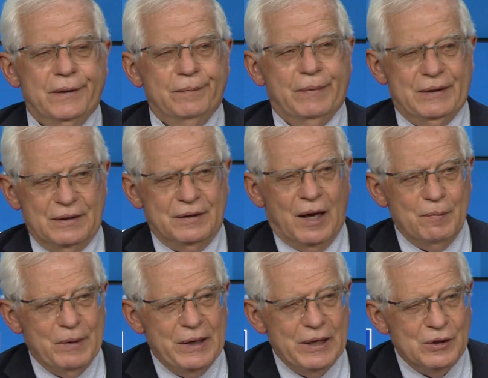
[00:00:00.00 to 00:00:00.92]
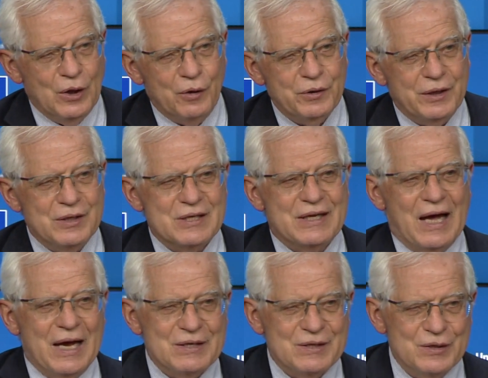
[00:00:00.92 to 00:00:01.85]
By the time being, nothing is
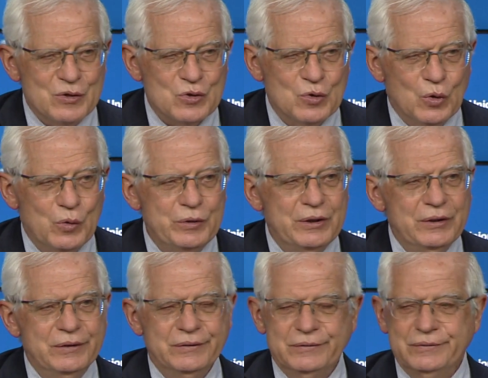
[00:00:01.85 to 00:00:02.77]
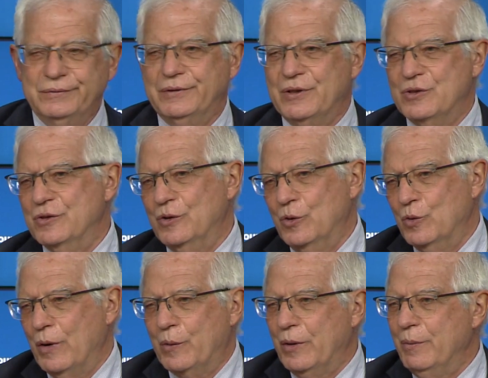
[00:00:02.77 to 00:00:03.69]
cast in stone. There is
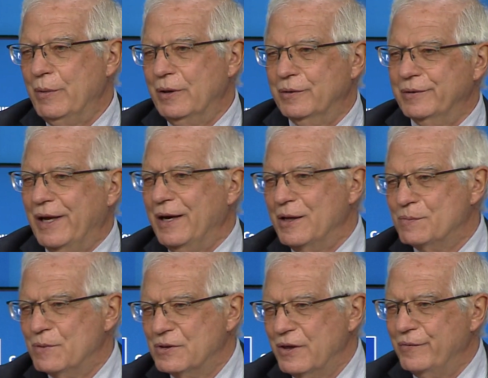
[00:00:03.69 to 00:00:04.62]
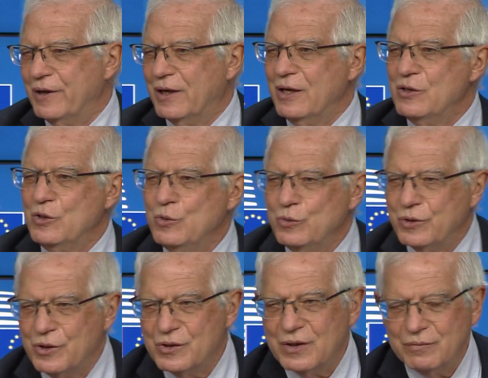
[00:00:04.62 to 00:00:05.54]
no agreement on any specific issue.
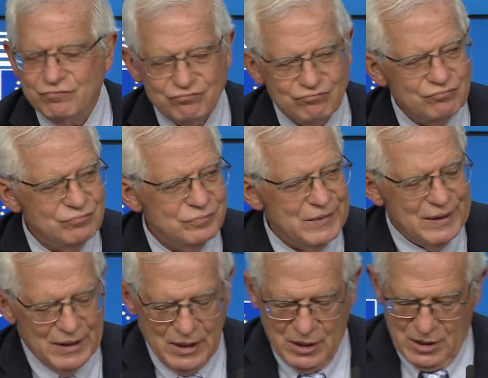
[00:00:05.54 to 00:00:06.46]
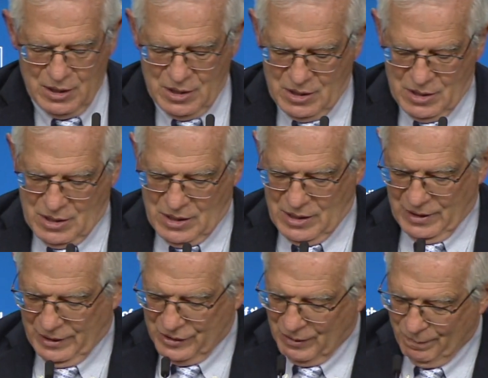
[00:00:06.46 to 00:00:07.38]
There
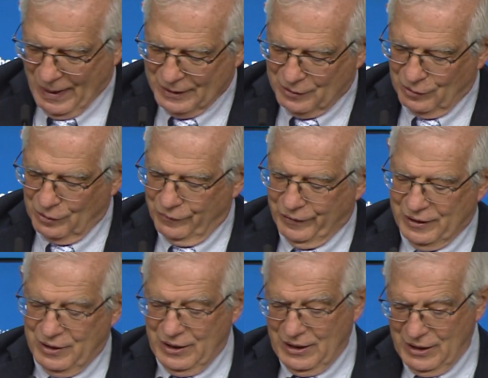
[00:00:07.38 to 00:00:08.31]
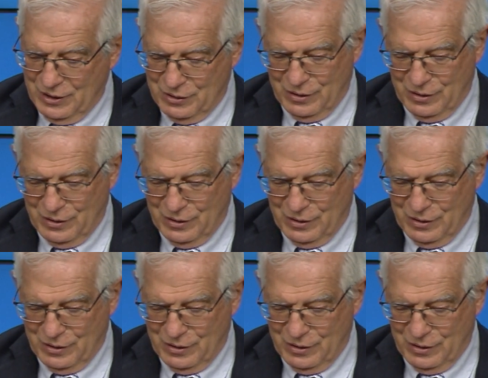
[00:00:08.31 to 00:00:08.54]
is a battle of ideas.